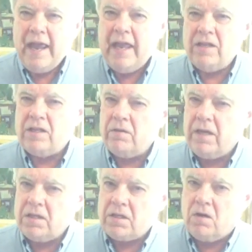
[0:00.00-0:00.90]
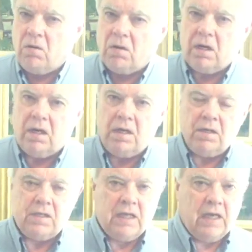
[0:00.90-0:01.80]
And so that's core to
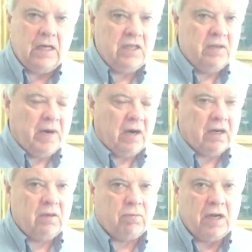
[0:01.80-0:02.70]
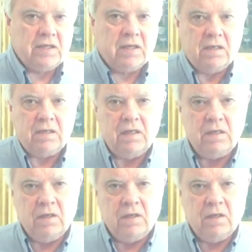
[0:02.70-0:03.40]
understanding the American presidency,